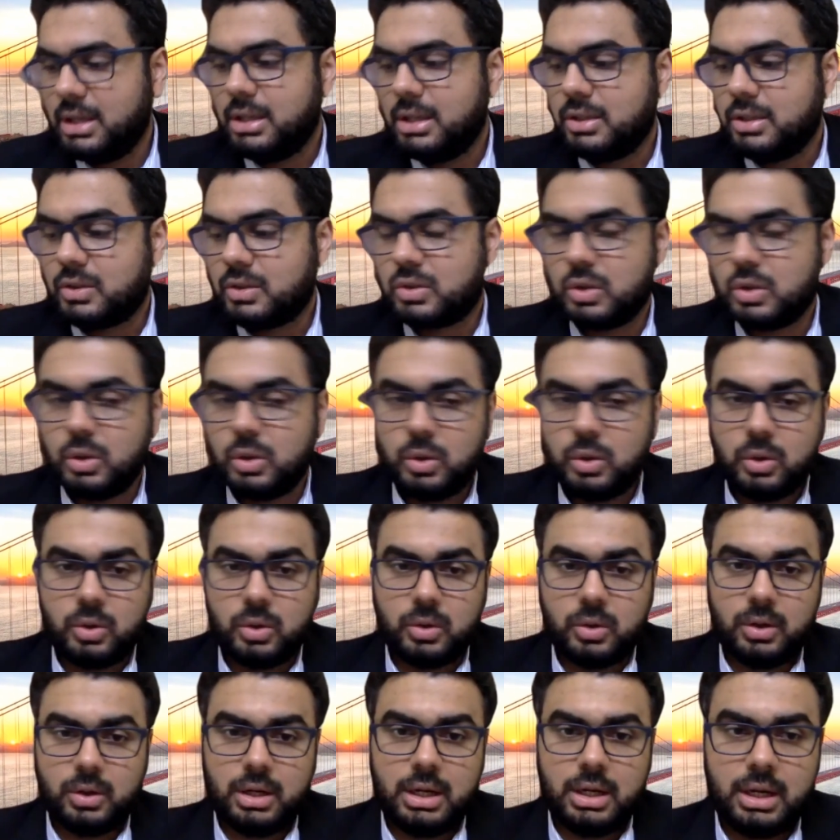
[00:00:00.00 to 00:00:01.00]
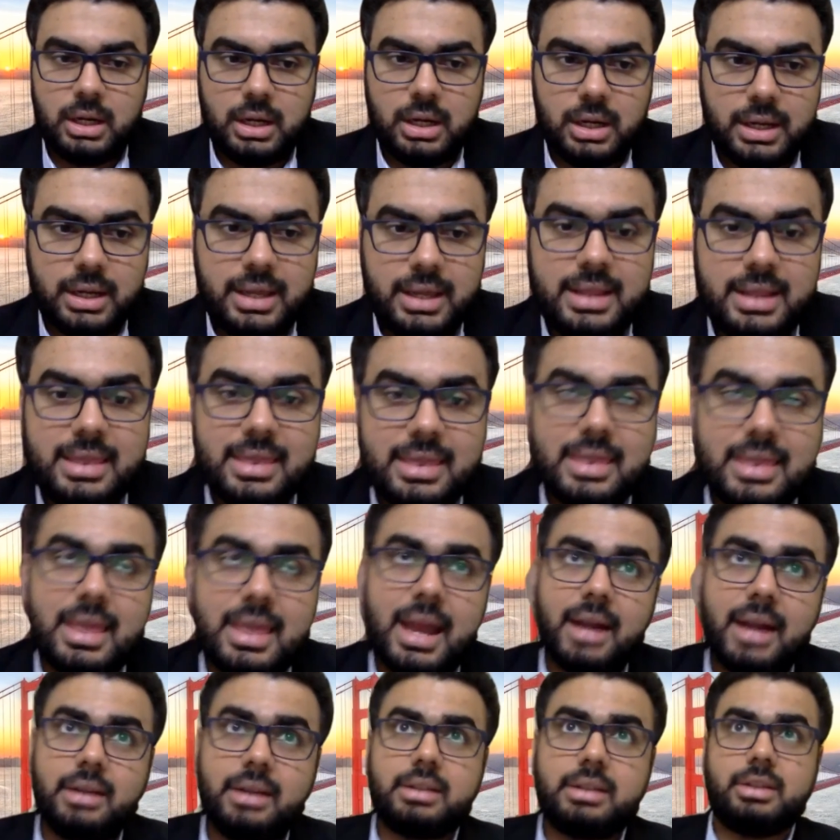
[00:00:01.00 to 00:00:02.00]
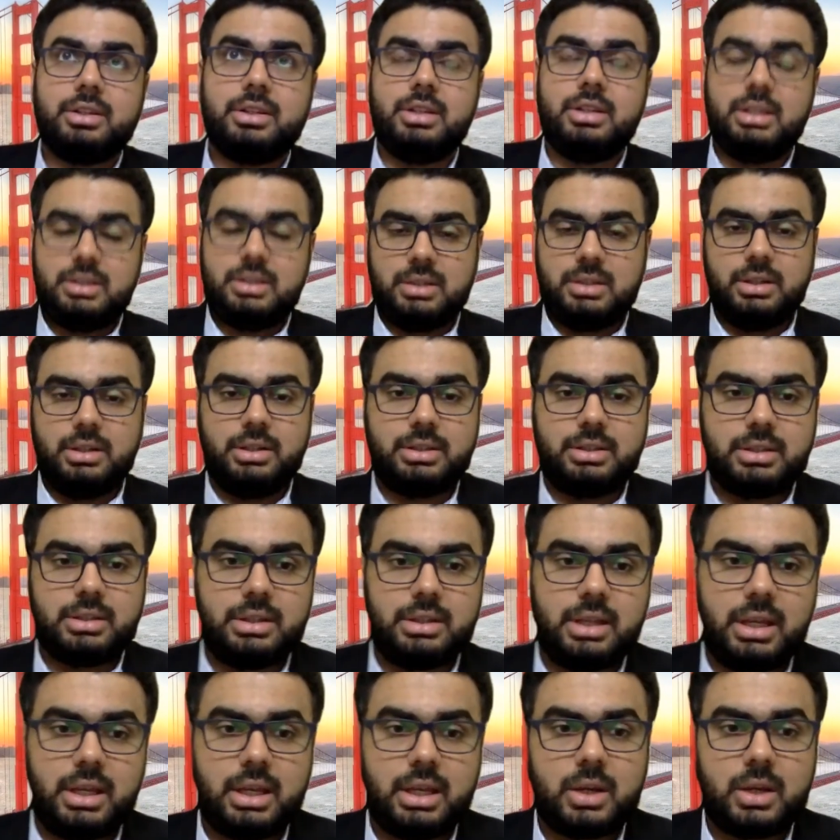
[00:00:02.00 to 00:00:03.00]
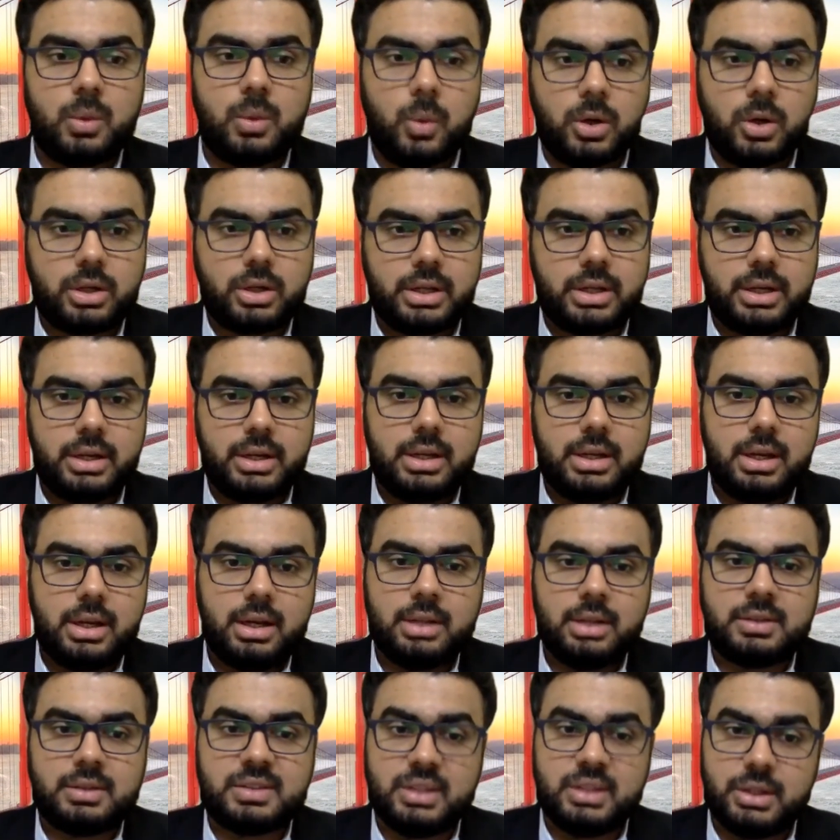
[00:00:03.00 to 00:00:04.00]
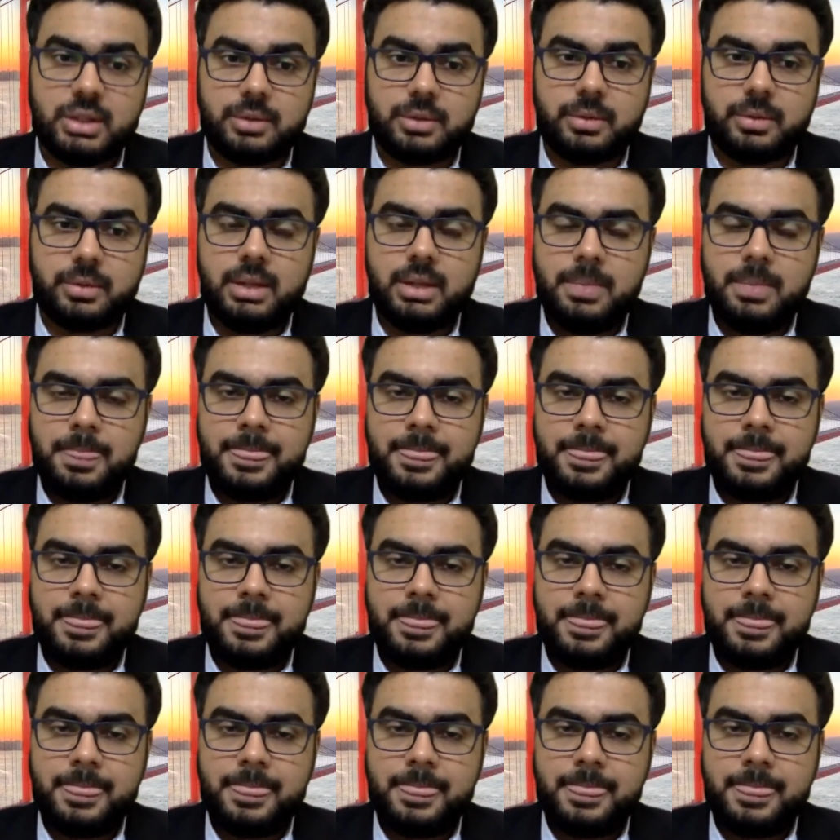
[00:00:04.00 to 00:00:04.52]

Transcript: So in that research, they quoted a survey